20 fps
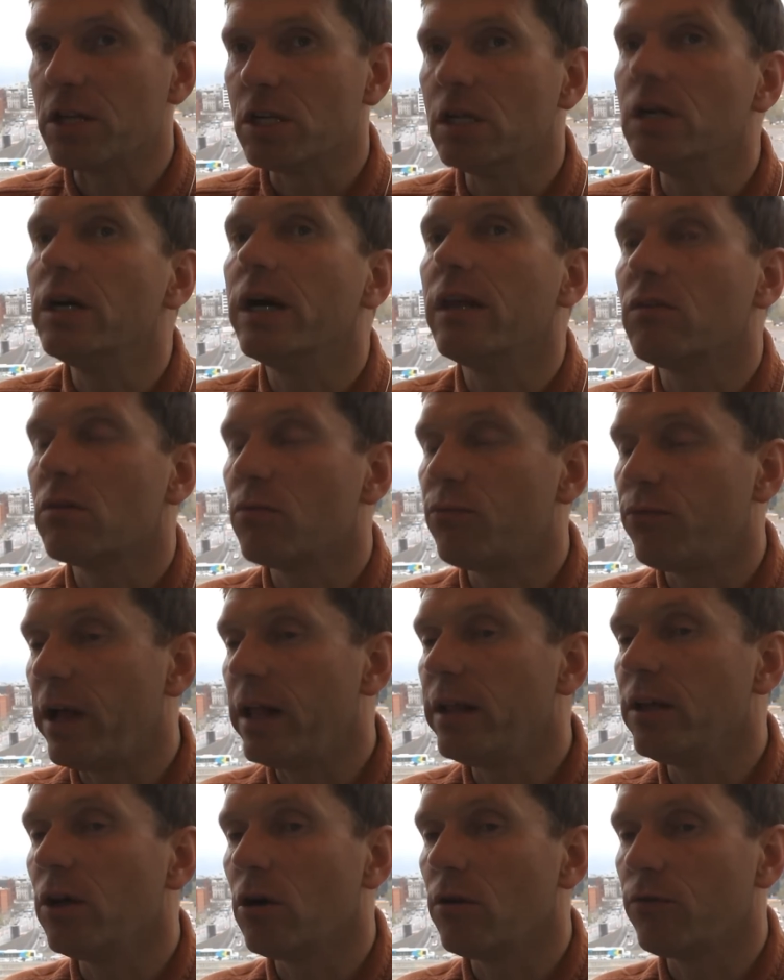And the
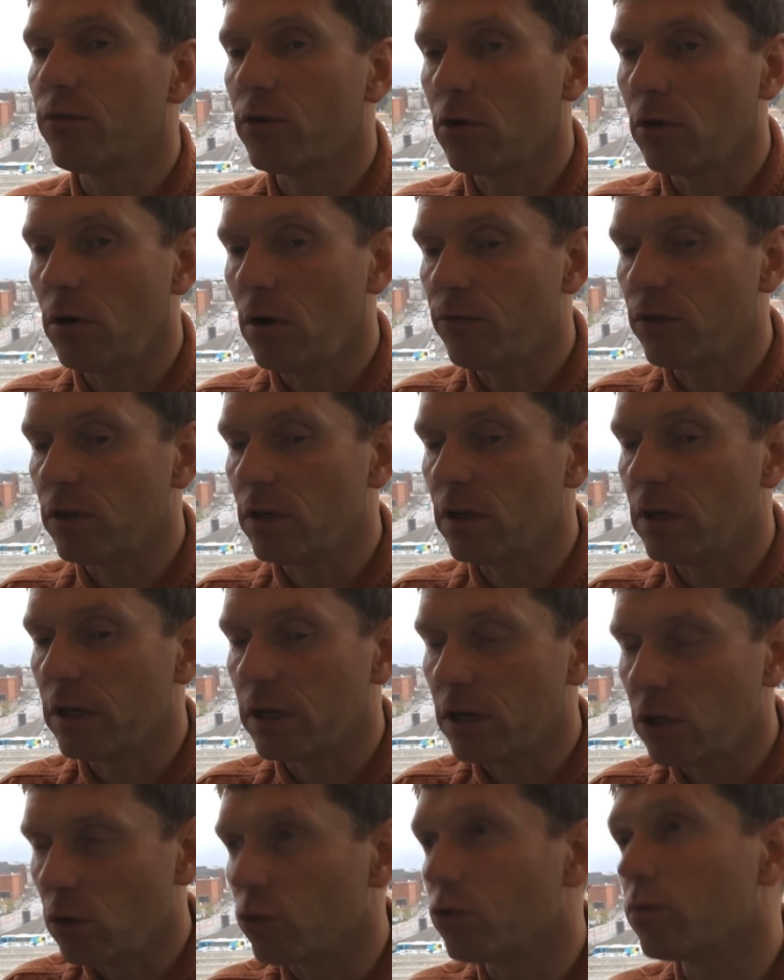failure of the
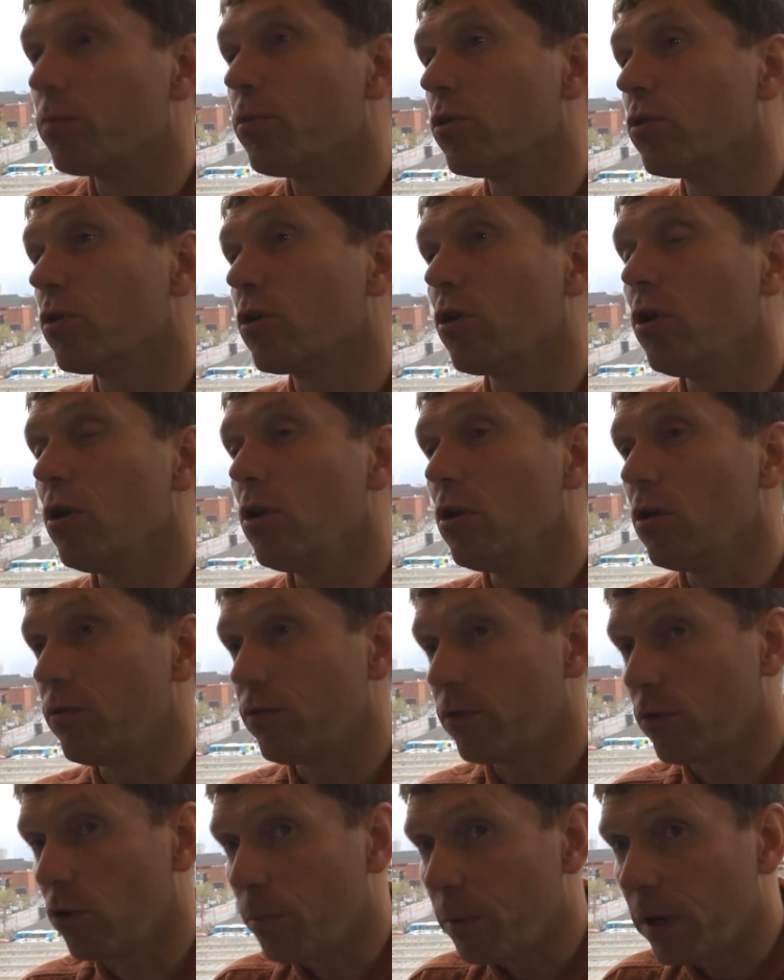Kyoto Protocol,
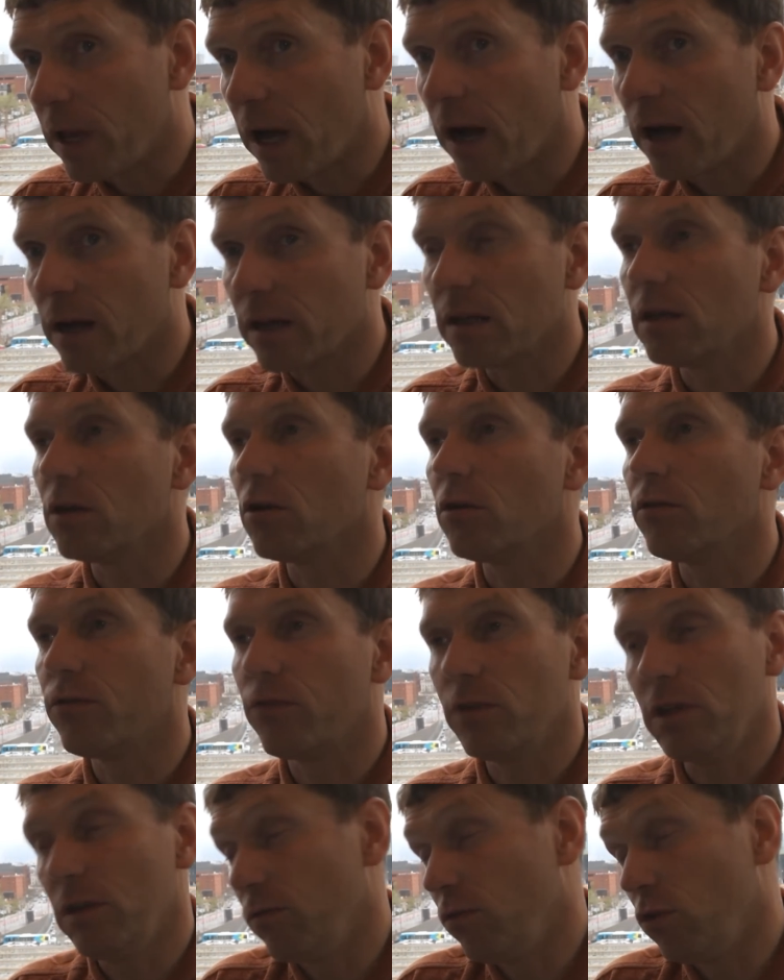of Copenhagen,
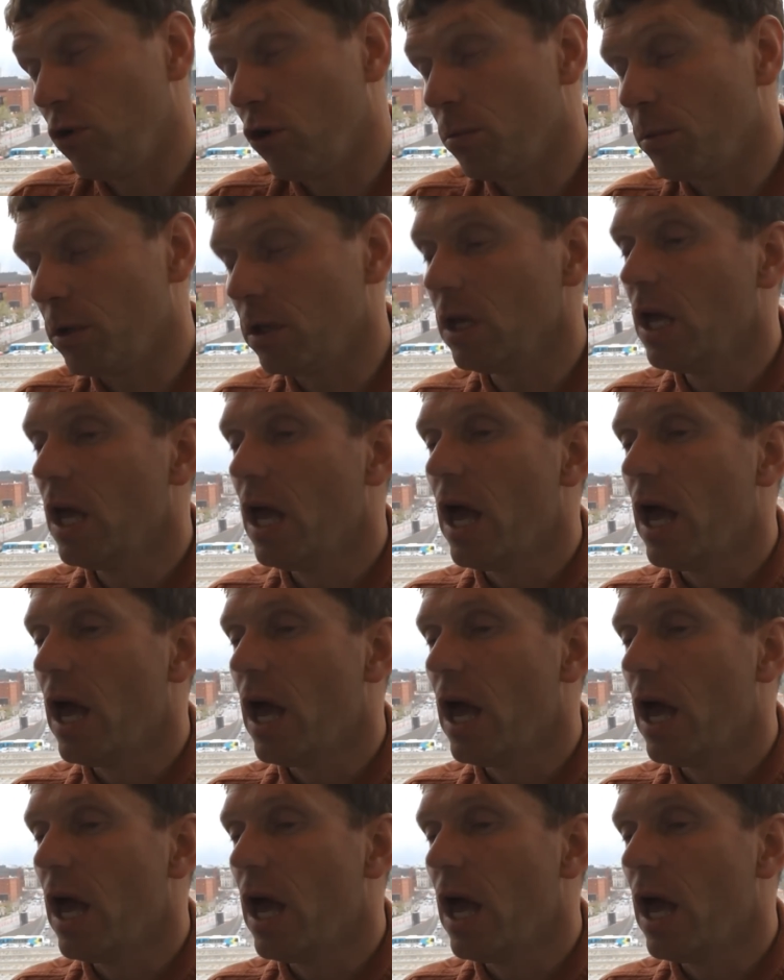of even Durban,